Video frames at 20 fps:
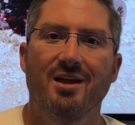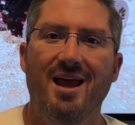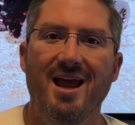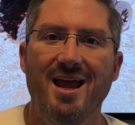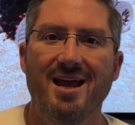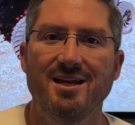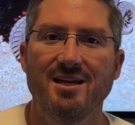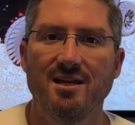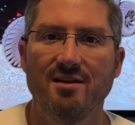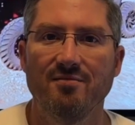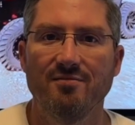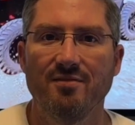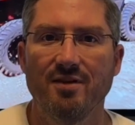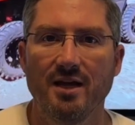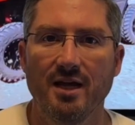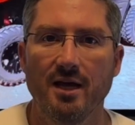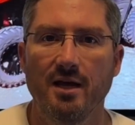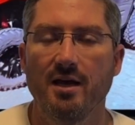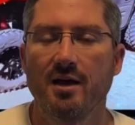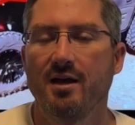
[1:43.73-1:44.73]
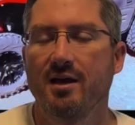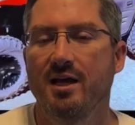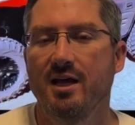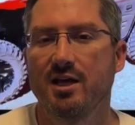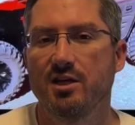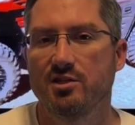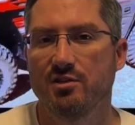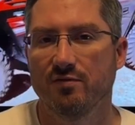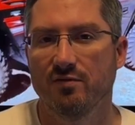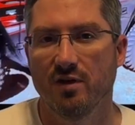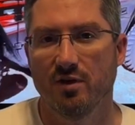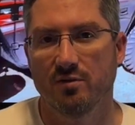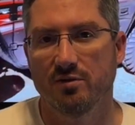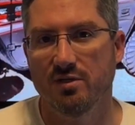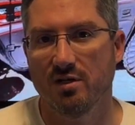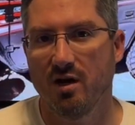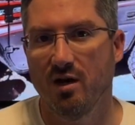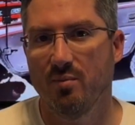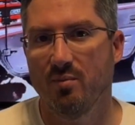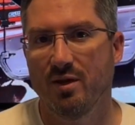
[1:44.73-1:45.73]
ADV. Each of those
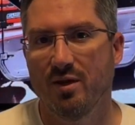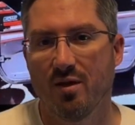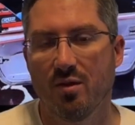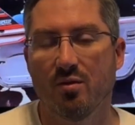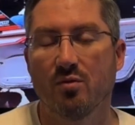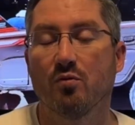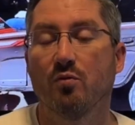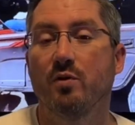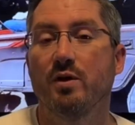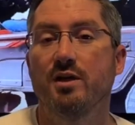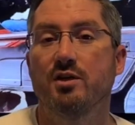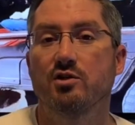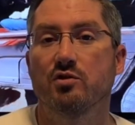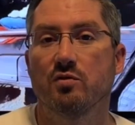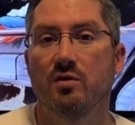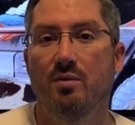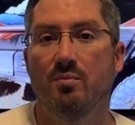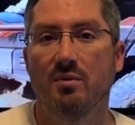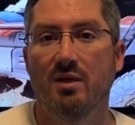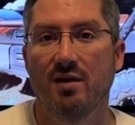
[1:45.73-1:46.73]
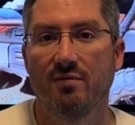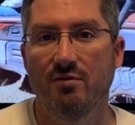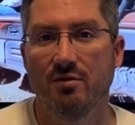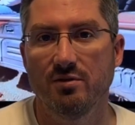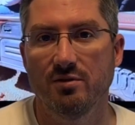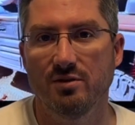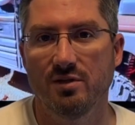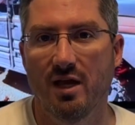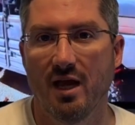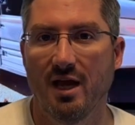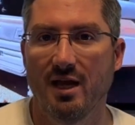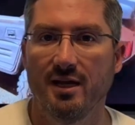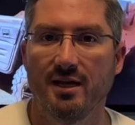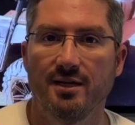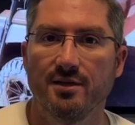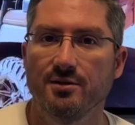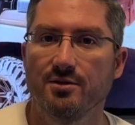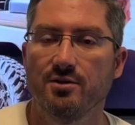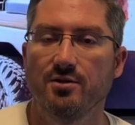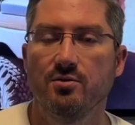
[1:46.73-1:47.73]
come in 3 trim levels and
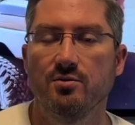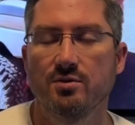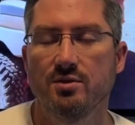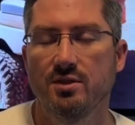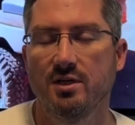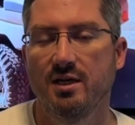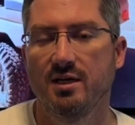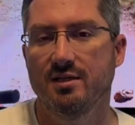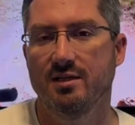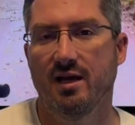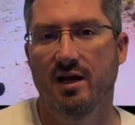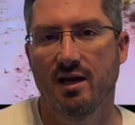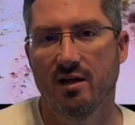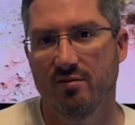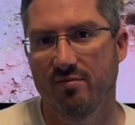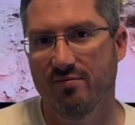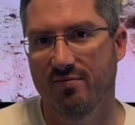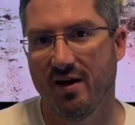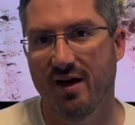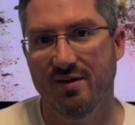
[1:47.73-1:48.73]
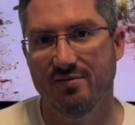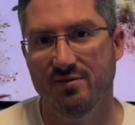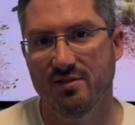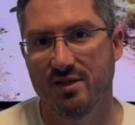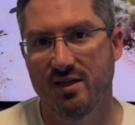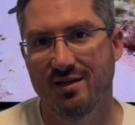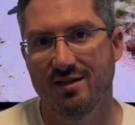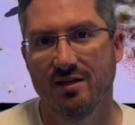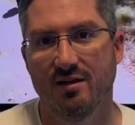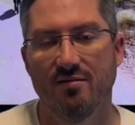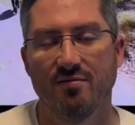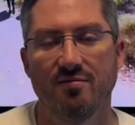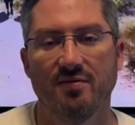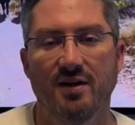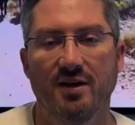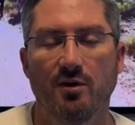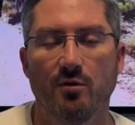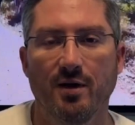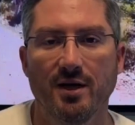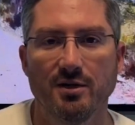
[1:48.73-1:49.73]
in 2-seat and 5-seat
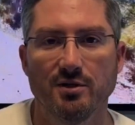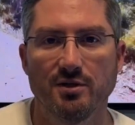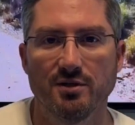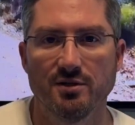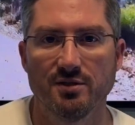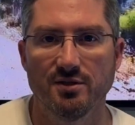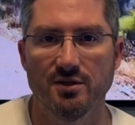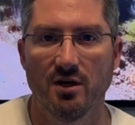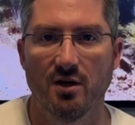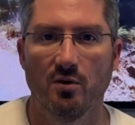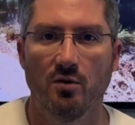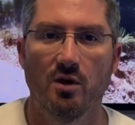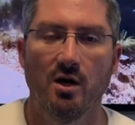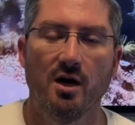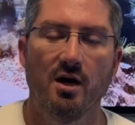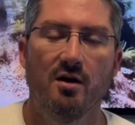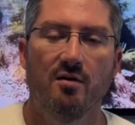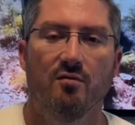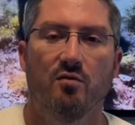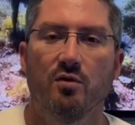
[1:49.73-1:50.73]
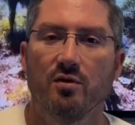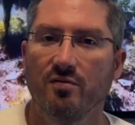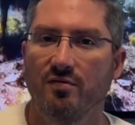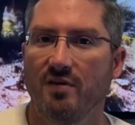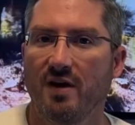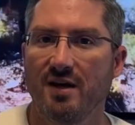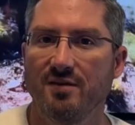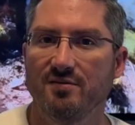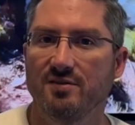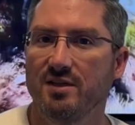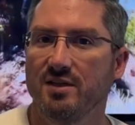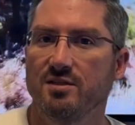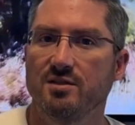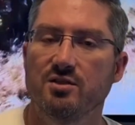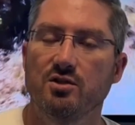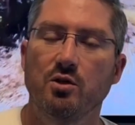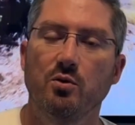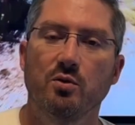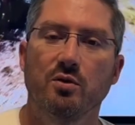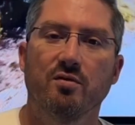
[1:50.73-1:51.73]
configurations. So for the 5 seats,
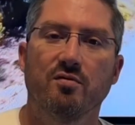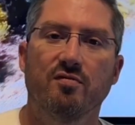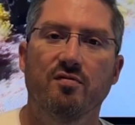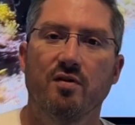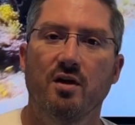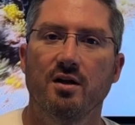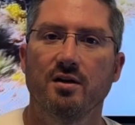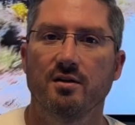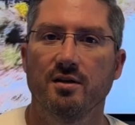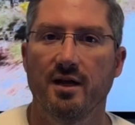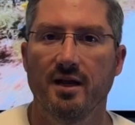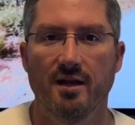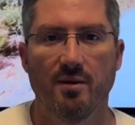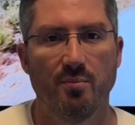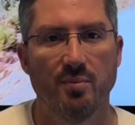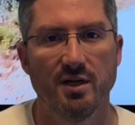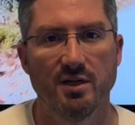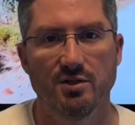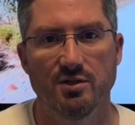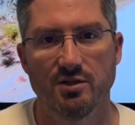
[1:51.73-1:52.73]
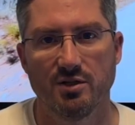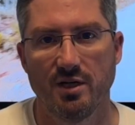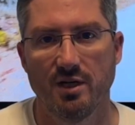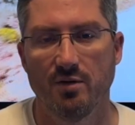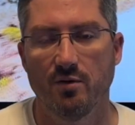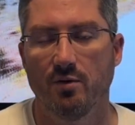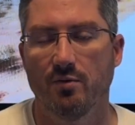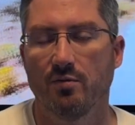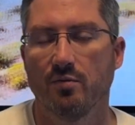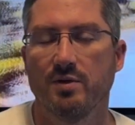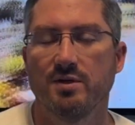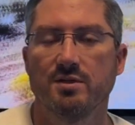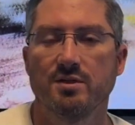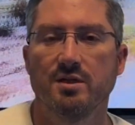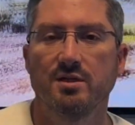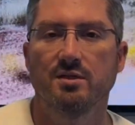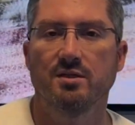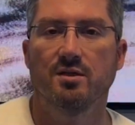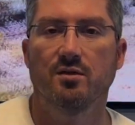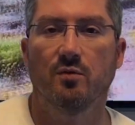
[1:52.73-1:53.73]
2 in the front and a bench seat or 3
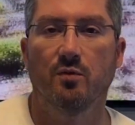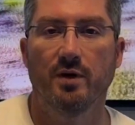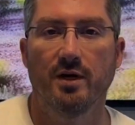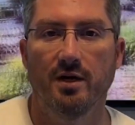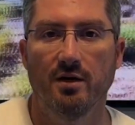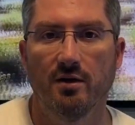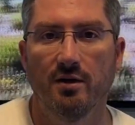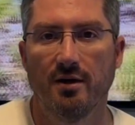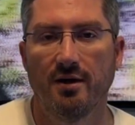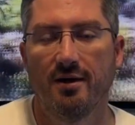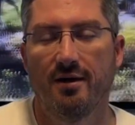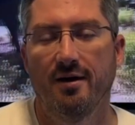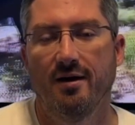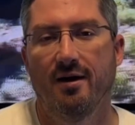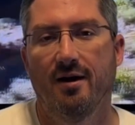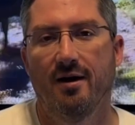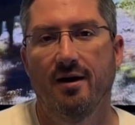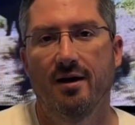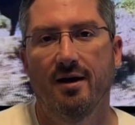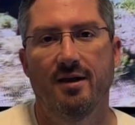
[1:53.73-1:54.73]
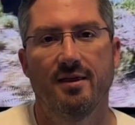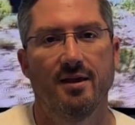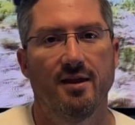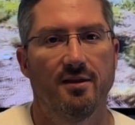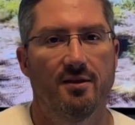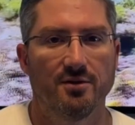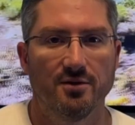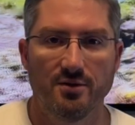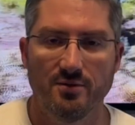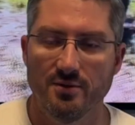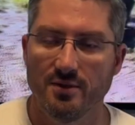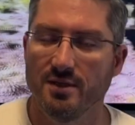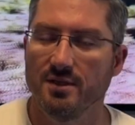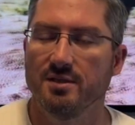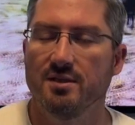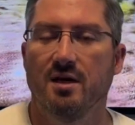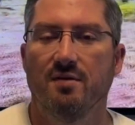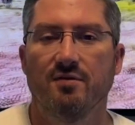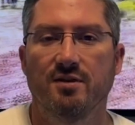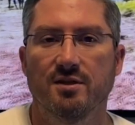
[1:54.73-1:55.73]
seats in the rear. And then the 2 seats,
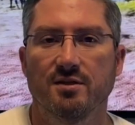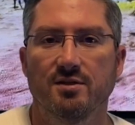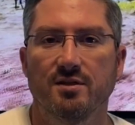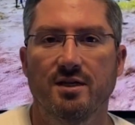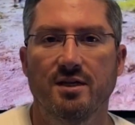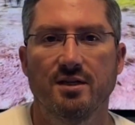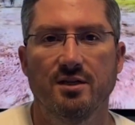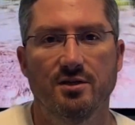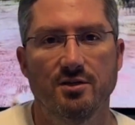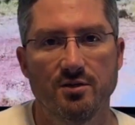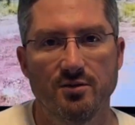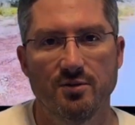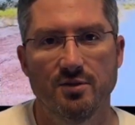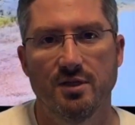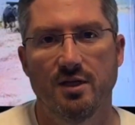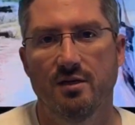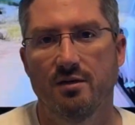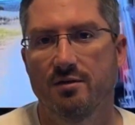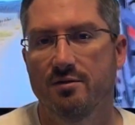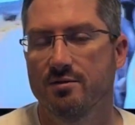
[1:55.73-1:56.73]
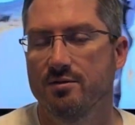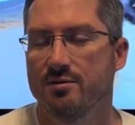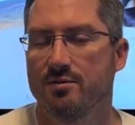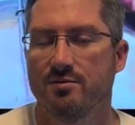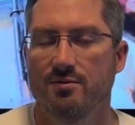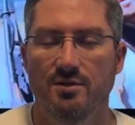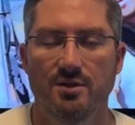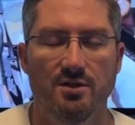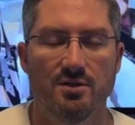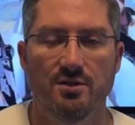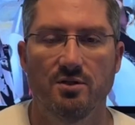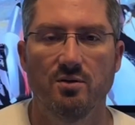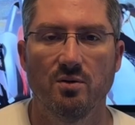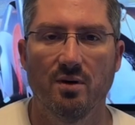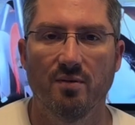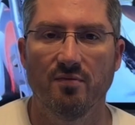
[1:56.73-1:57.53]
obviously, the 2-seaters, just 2 up